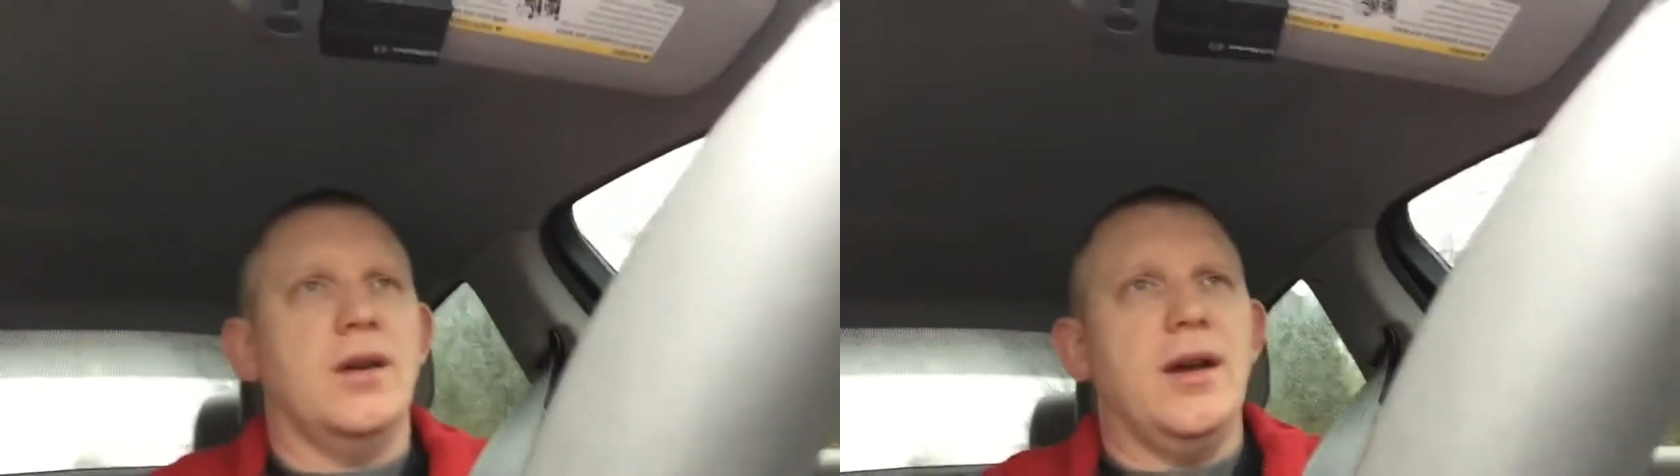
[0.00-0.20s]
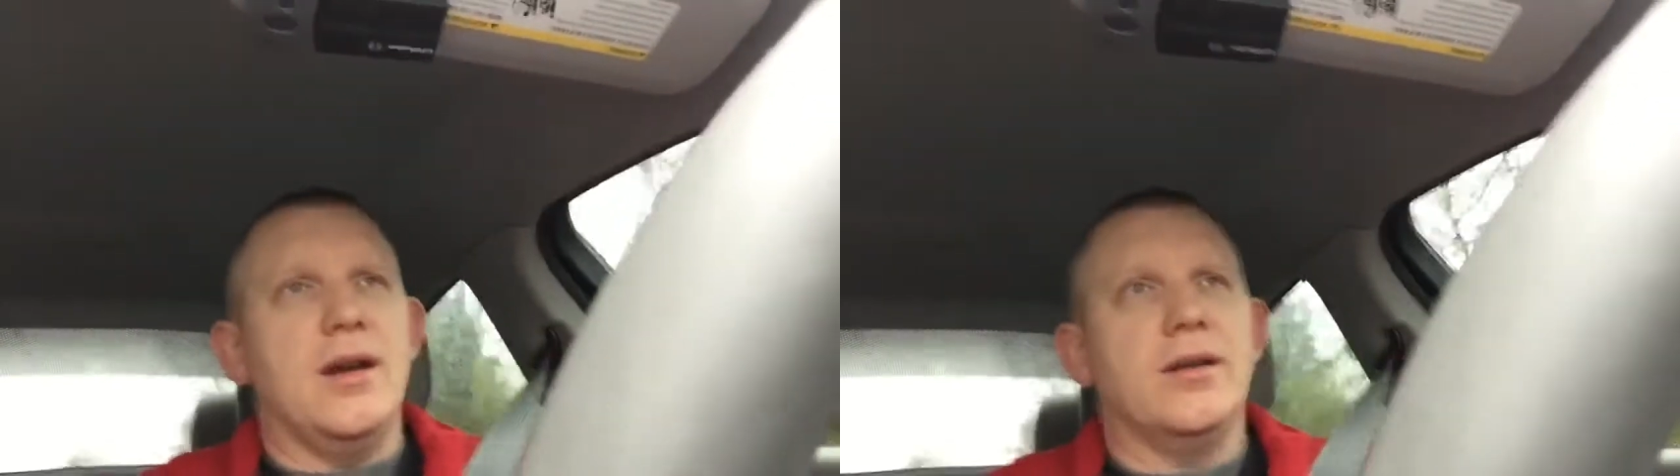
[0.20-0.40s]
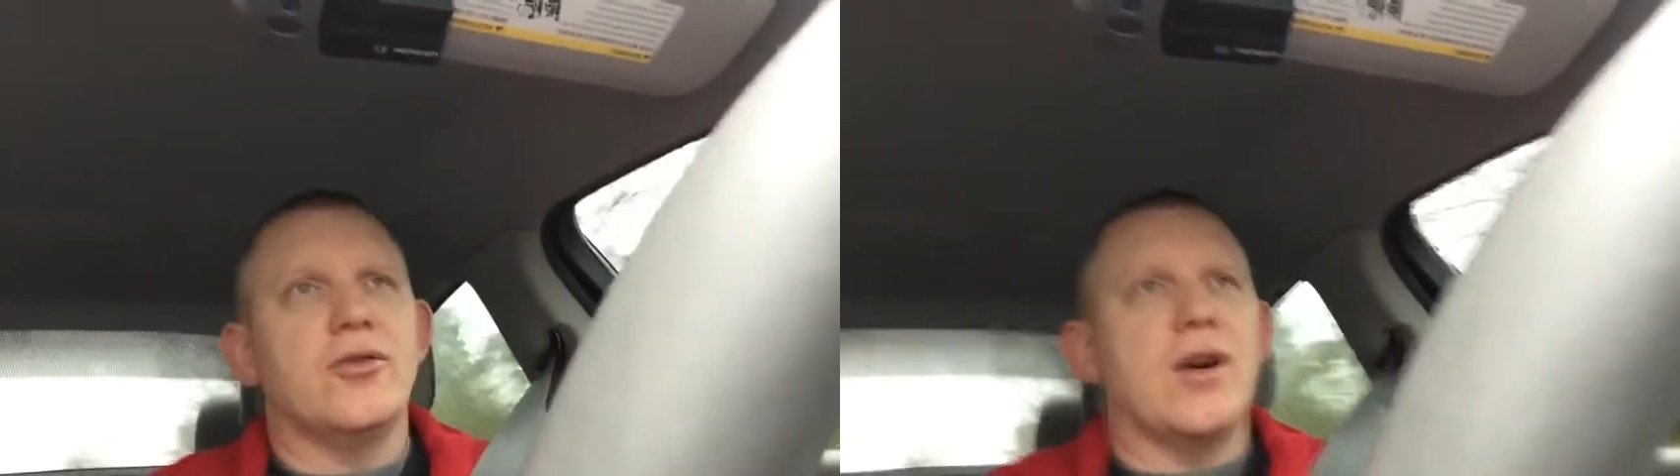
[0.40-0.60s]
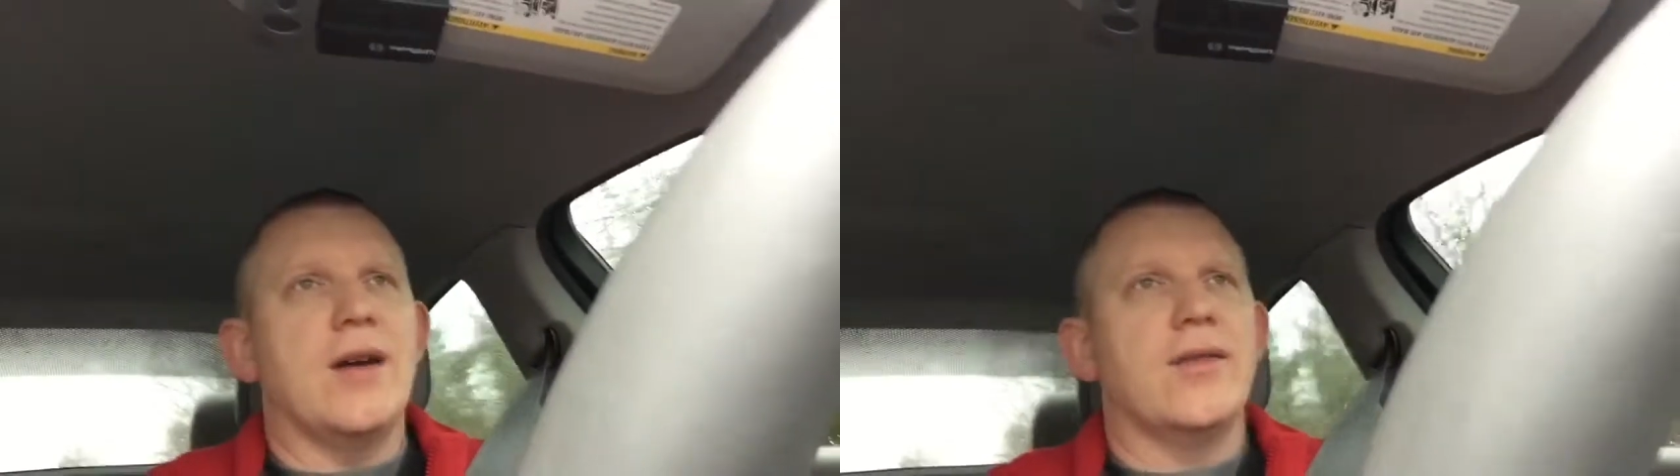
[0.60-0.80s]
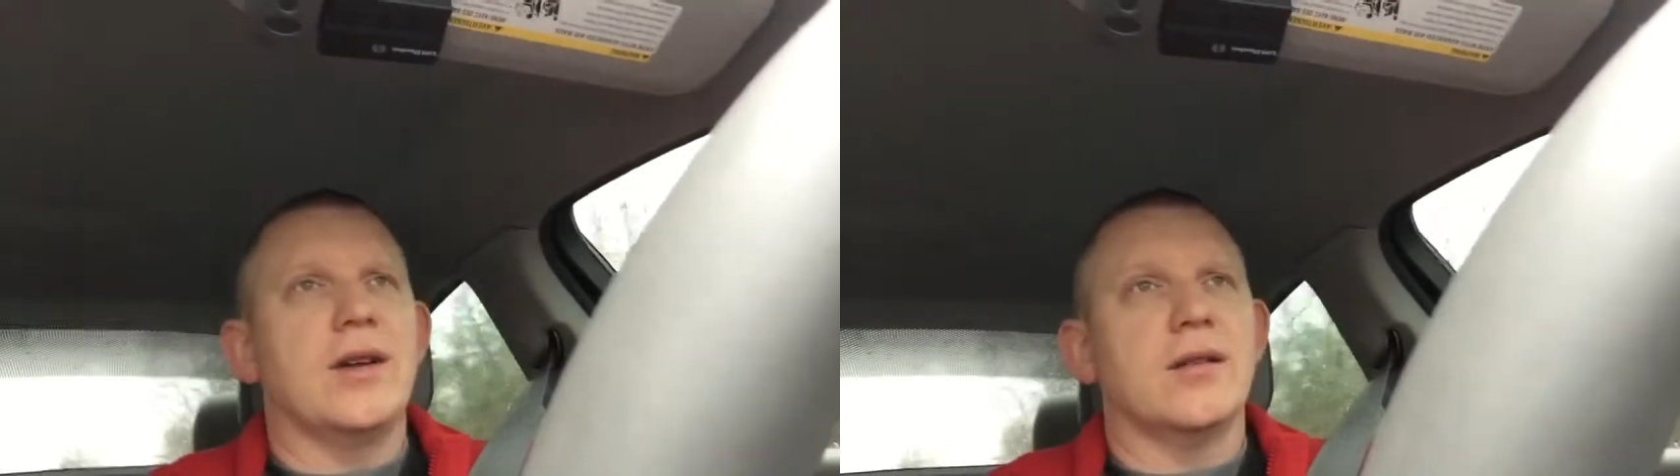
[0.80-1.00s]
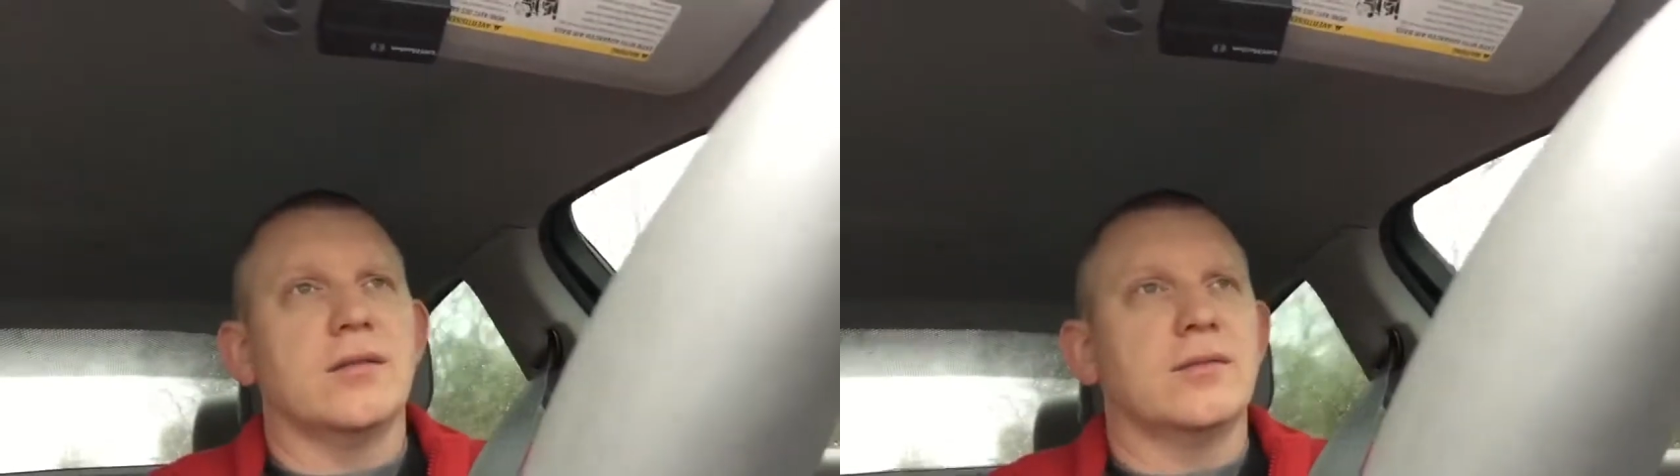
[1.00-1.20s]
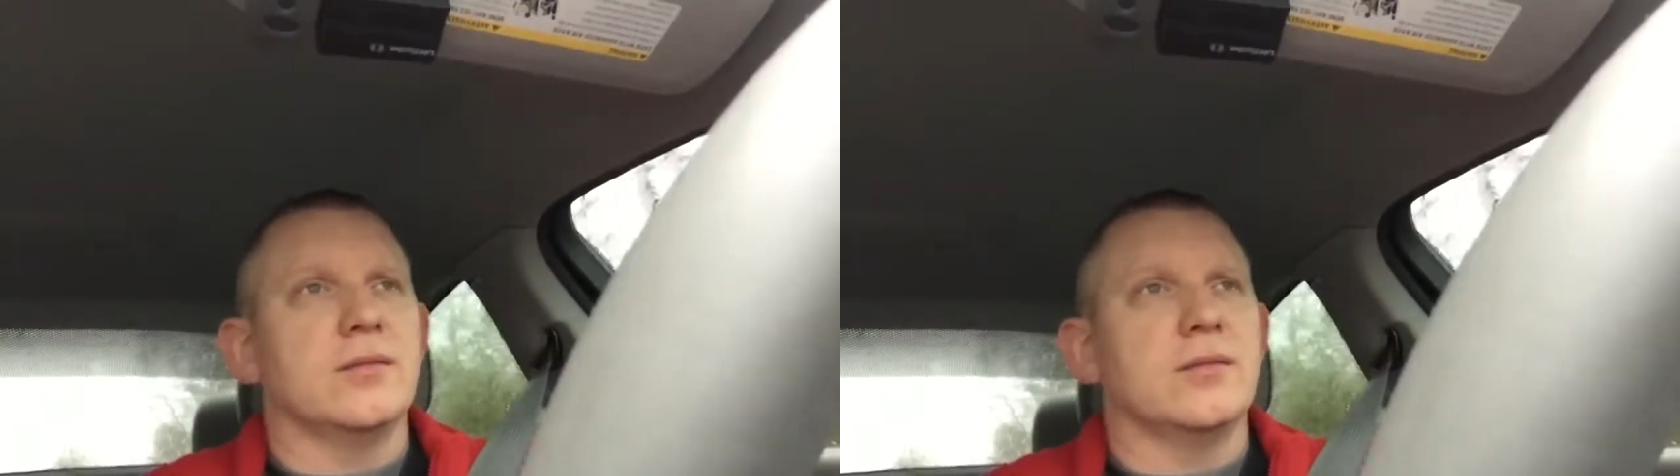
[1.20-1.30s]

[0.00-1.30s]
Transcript: and driving